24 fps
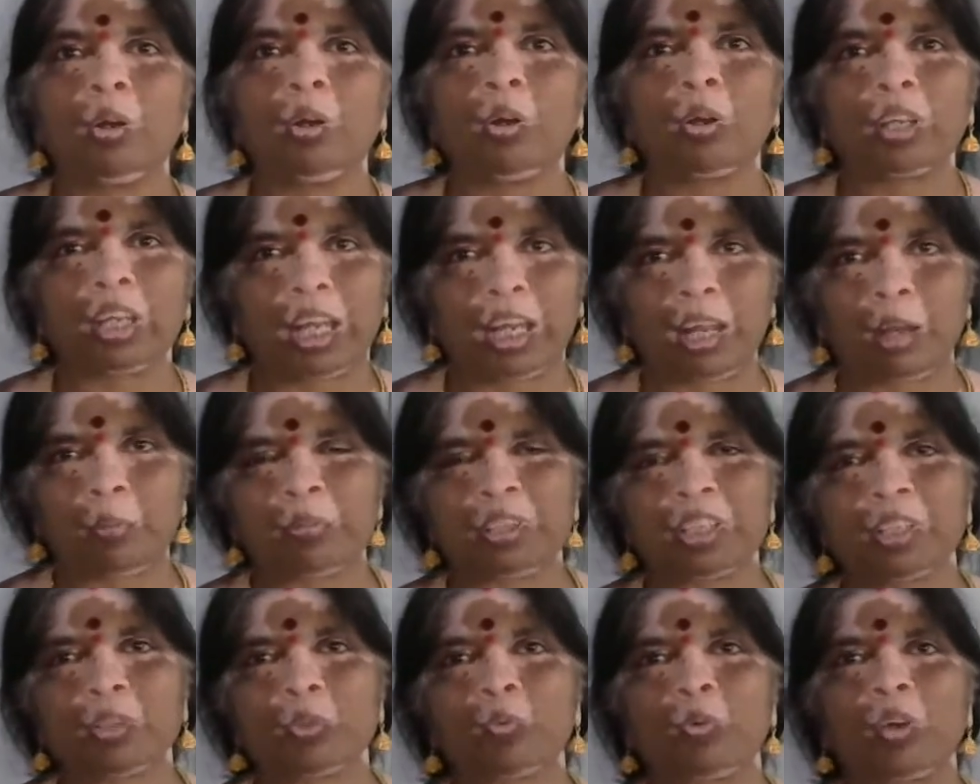
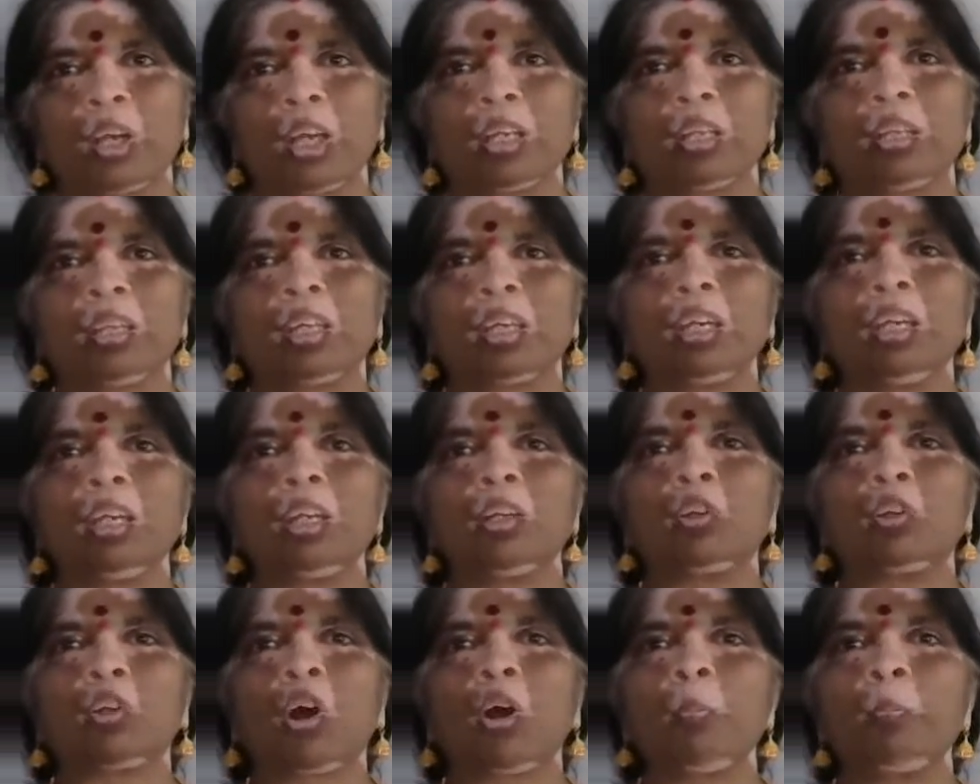calamities where the
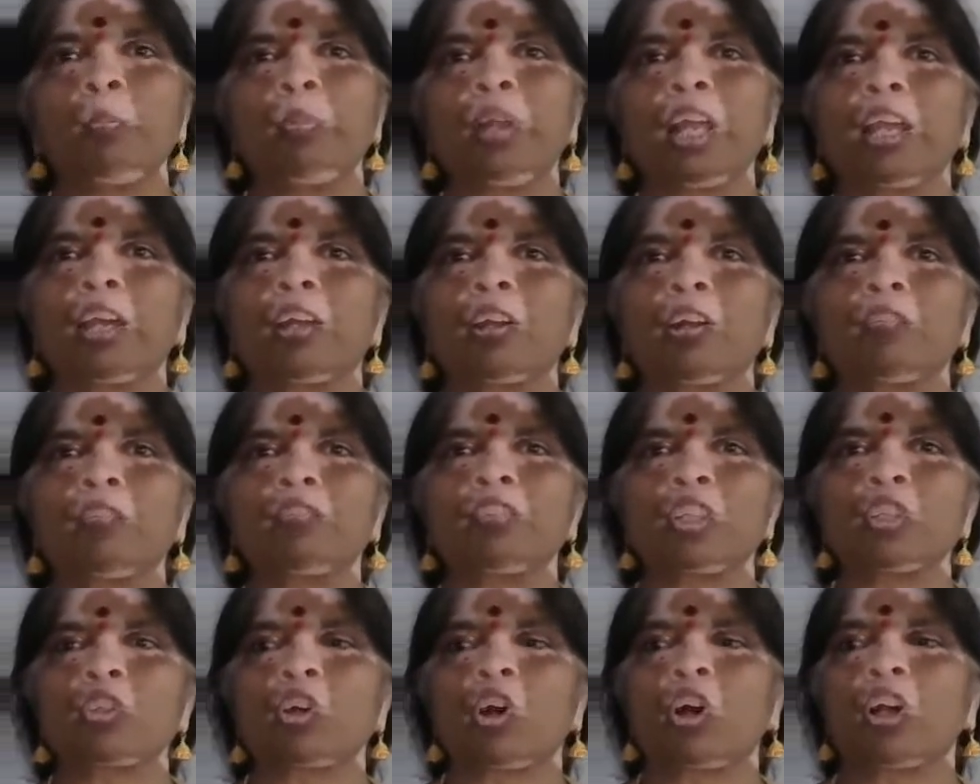top layer of the
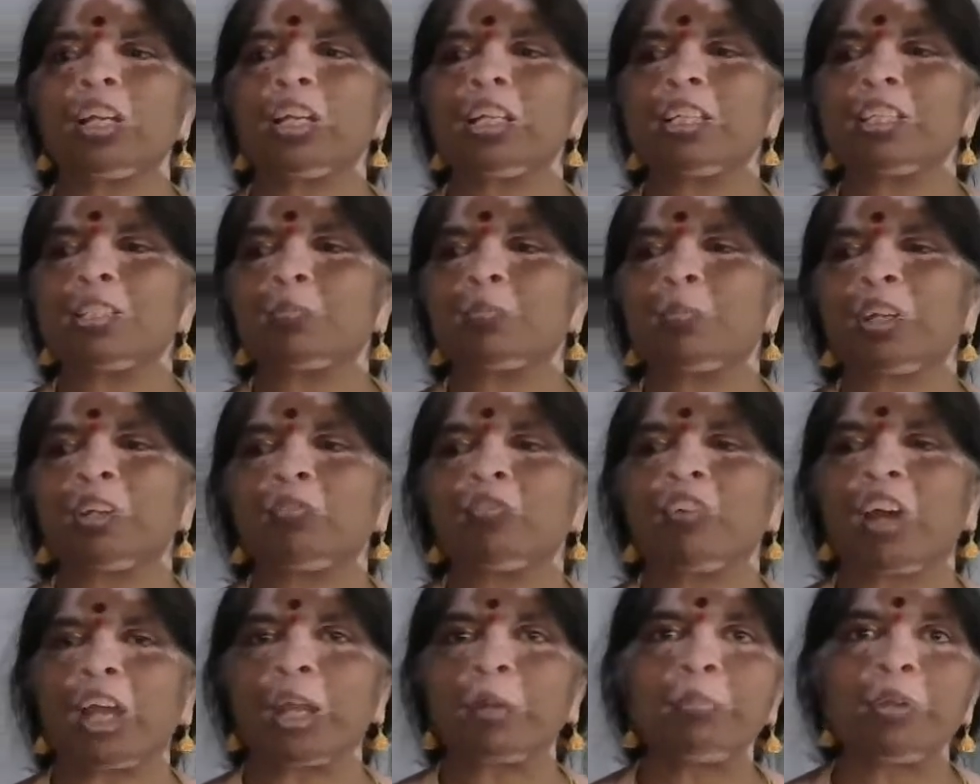soil is being
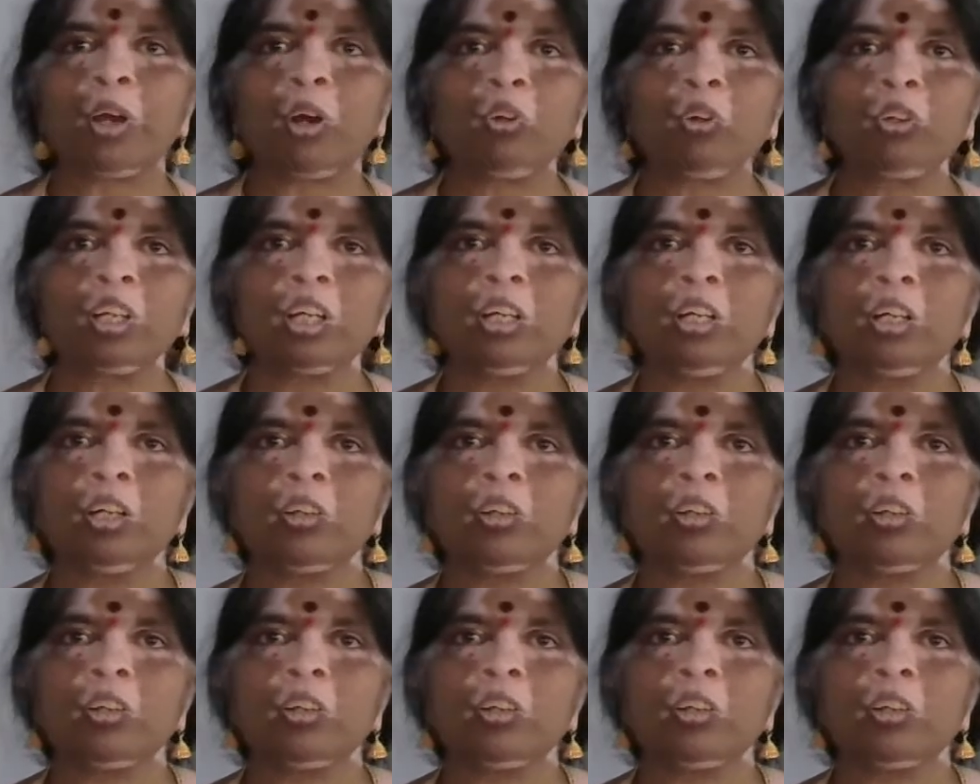wiped out.